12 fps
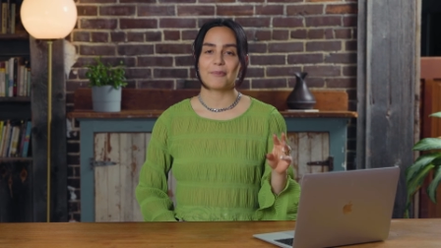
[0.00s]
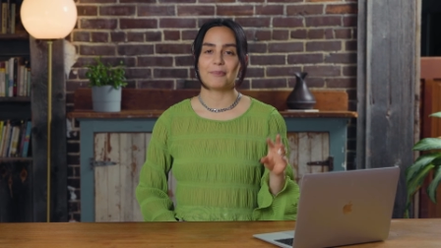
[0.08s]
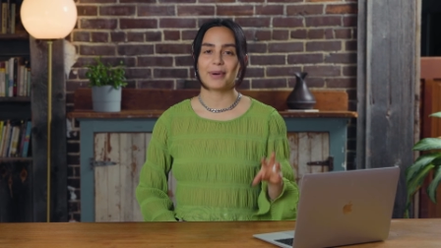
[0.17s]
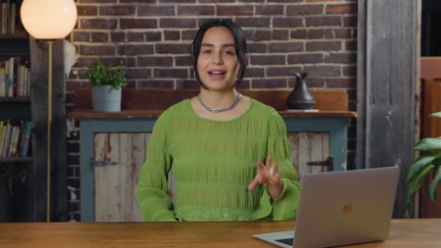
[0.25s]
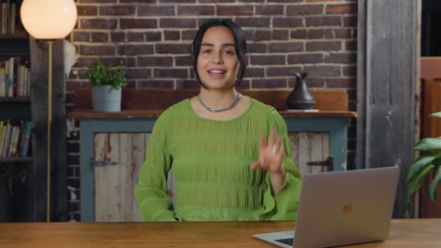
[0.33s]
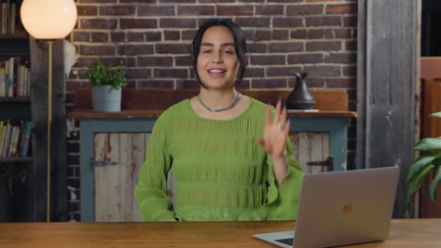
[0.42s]

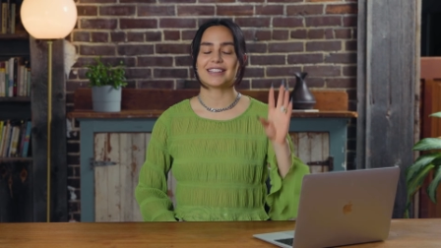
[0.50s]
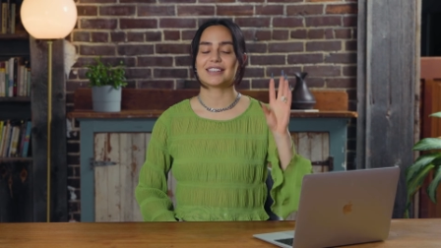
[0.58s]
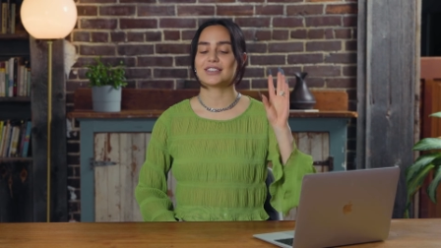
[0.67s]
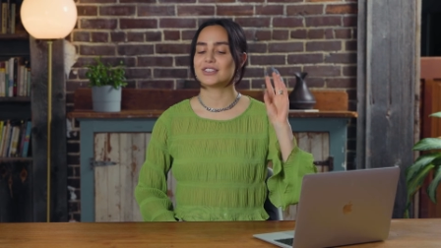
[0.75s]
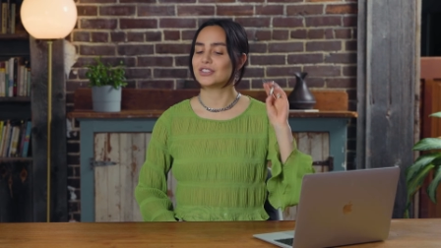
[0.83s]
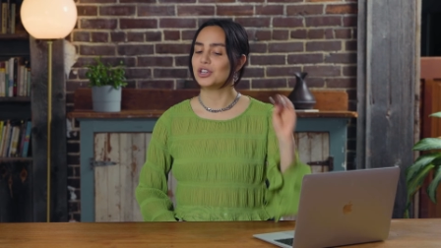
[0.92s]
but
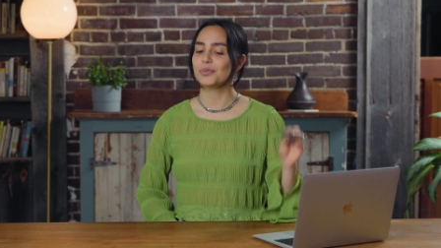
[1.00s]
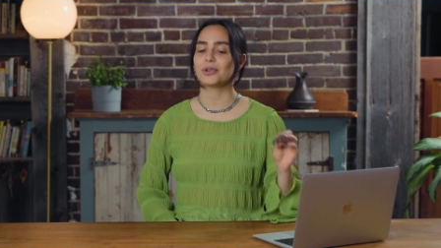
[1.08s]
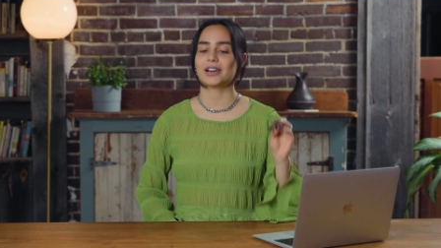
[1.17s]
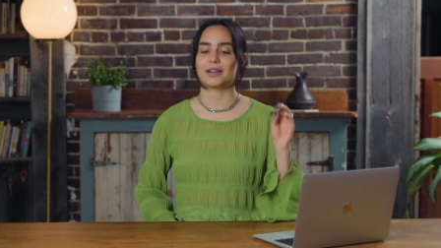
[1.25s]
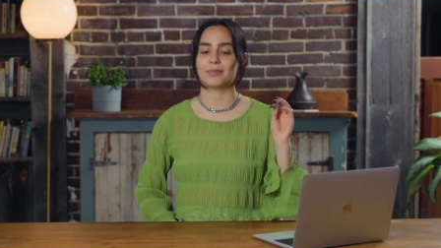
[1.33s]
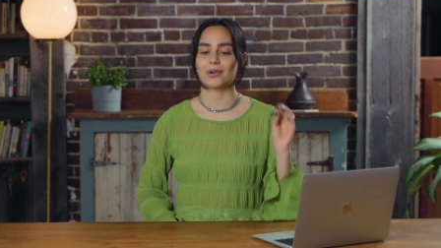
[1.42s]
it's
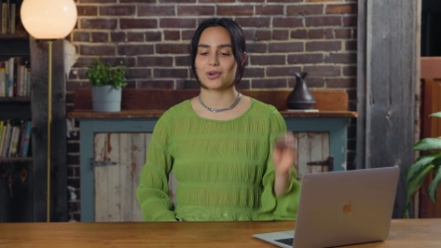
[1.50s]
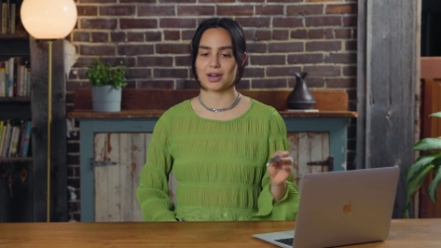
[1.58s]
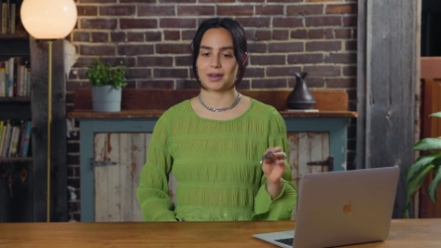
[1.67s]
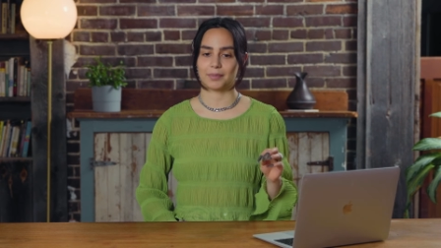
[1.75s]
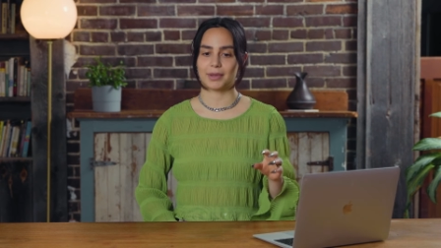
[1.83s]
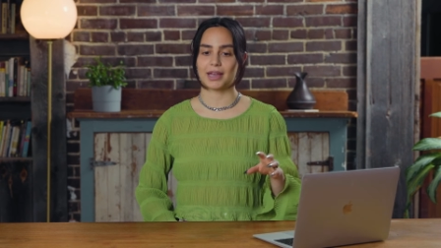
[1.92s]
super
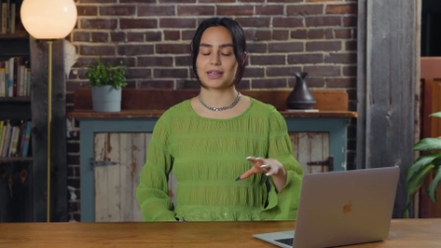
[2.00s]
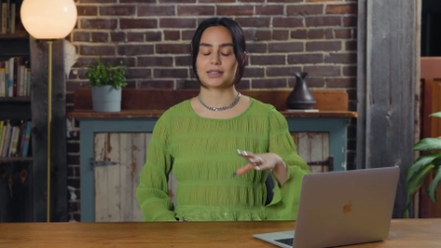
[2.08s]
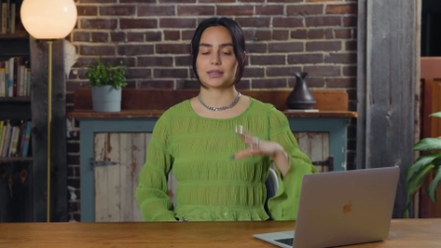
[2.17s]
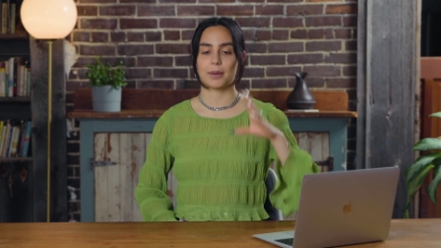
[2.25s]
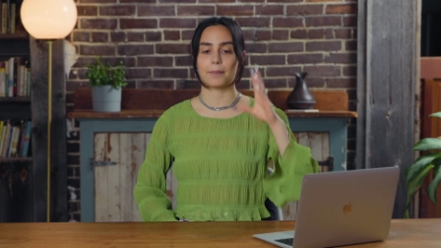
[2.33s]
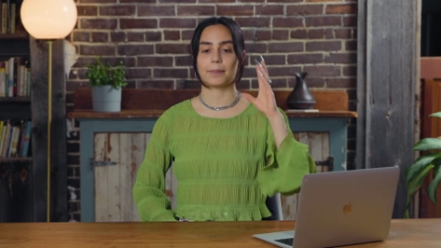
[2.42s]
important
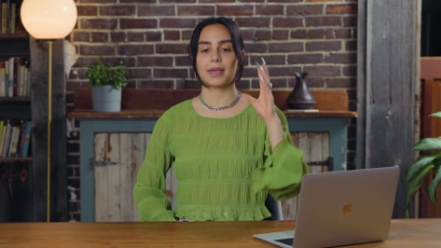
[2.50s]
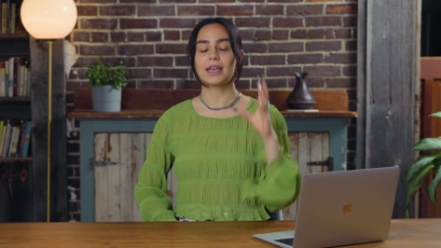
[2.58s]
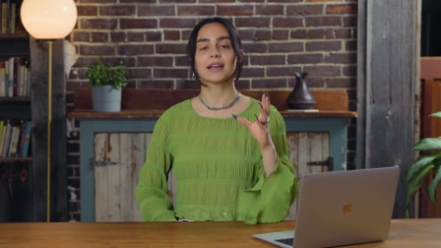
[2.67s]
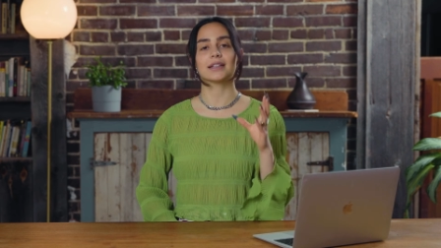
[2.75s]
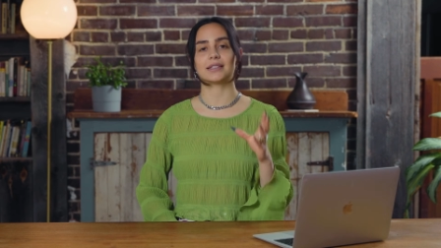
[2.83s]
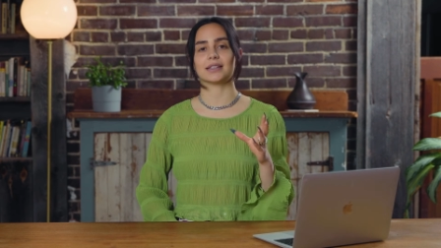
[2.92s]
because
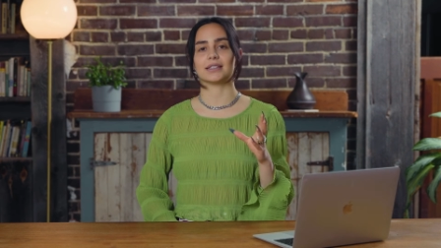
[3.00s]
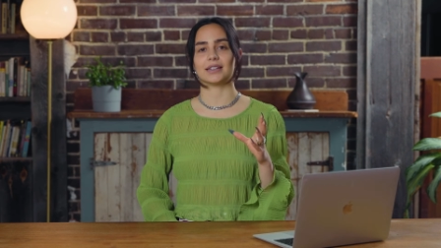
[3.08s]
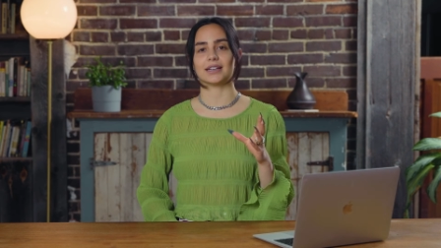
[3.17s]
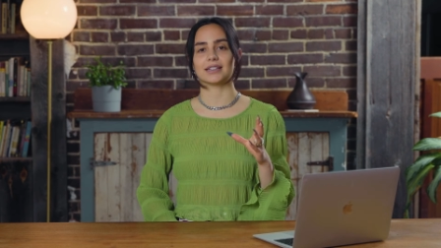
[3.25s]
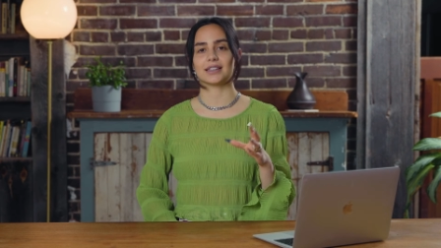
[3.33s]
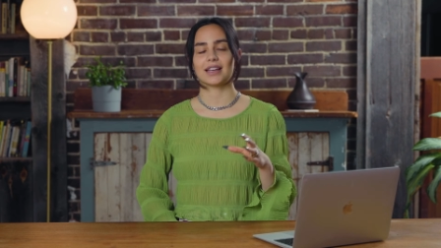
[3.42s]
being
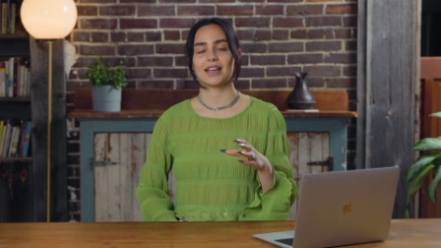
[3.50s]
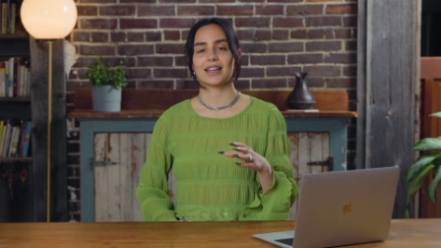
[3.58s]
consistent